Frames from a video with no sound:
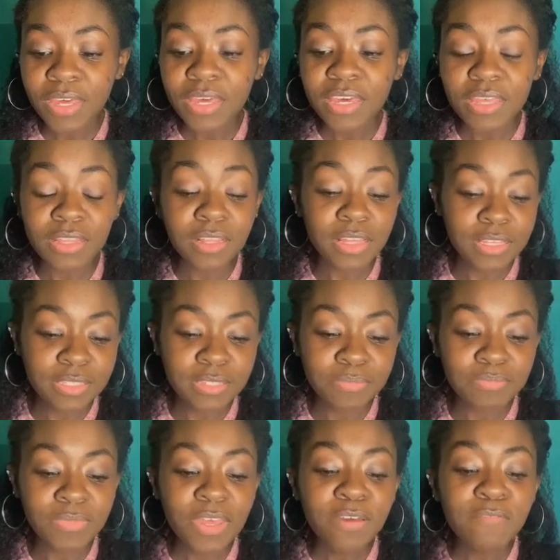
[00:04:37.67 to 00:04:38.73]
in the lesson.
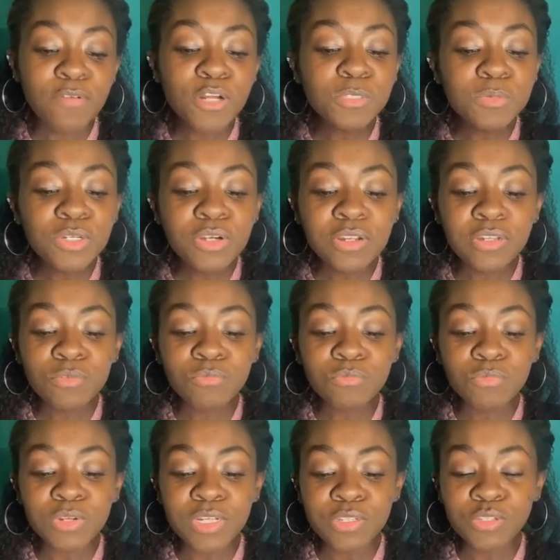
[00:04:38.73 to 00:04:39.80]
First, we're going to
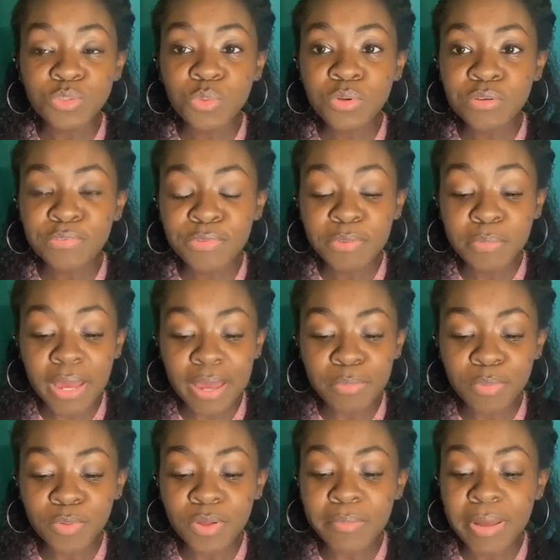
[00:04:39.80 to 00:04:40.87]
read a story from the
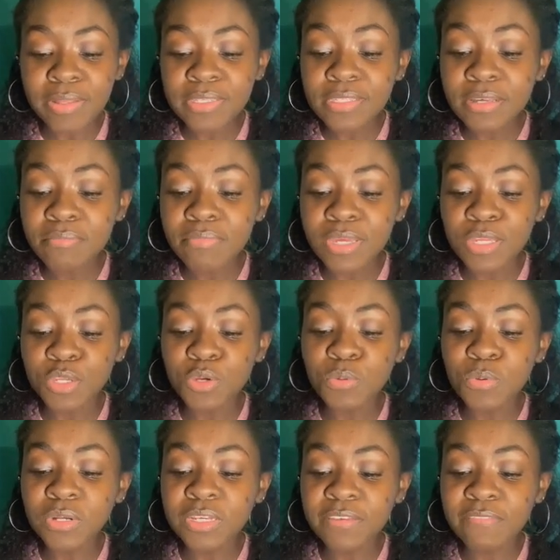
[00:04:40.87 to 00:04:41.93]
Bible about some men who
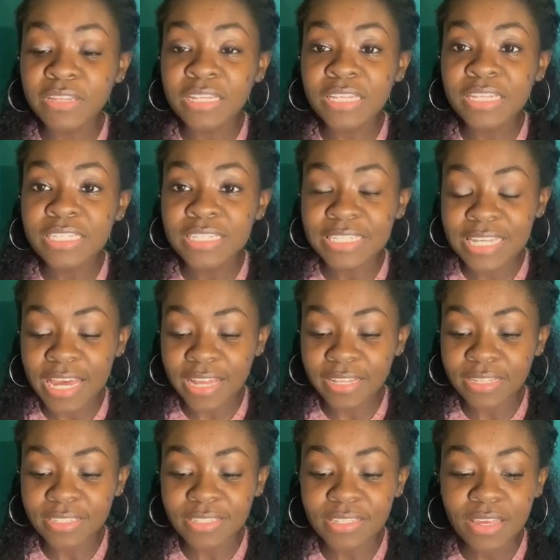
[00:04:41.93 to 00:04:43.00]
were given
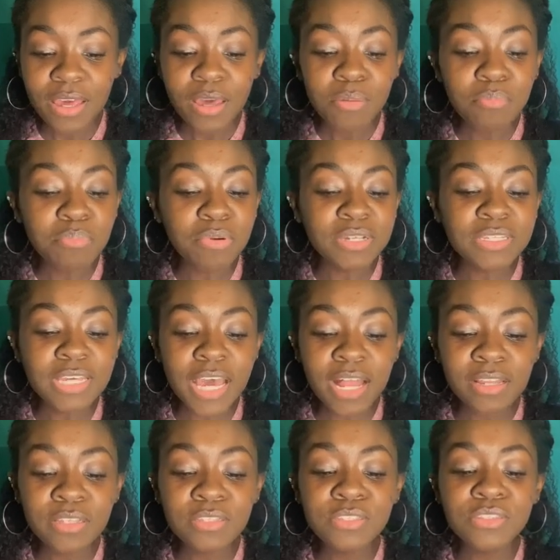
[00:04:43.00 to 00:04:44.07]
talents, but
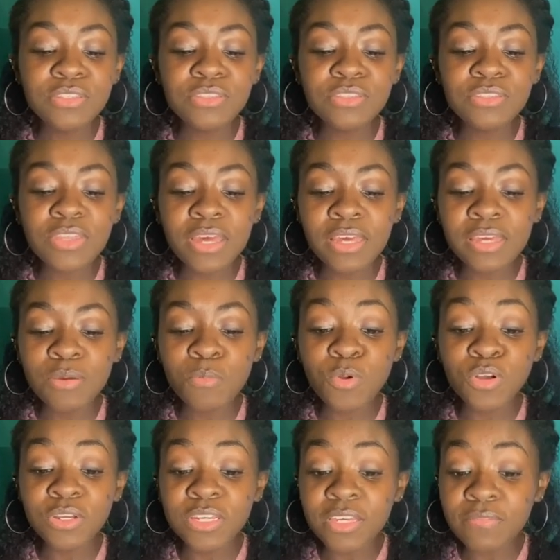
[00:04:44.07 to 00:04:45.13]
talents they were
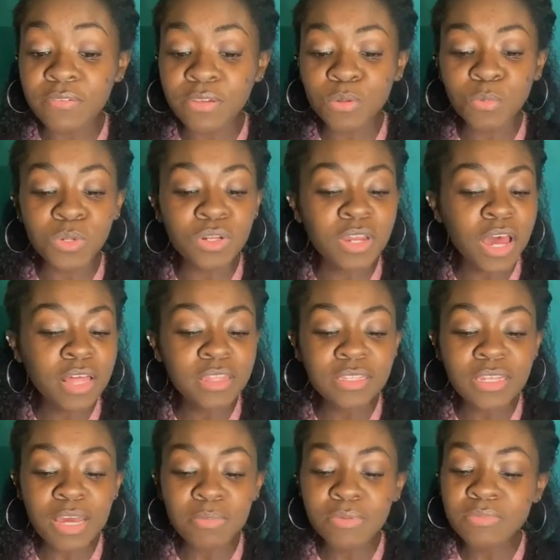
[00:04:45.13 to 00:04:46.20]
given were not the
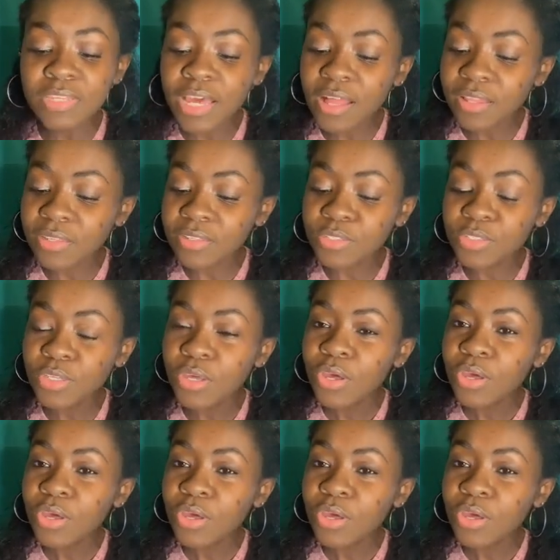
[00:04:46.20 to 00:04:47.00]
type of talents